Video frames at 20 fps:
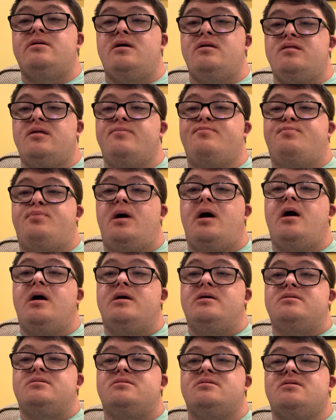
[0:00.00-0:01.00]
Ethan
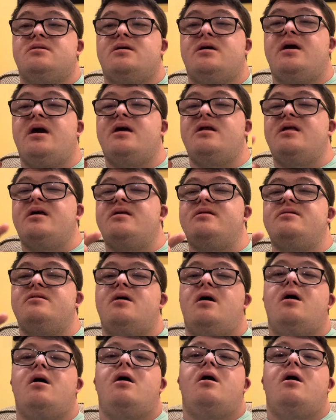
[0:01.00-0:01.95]
Bates getting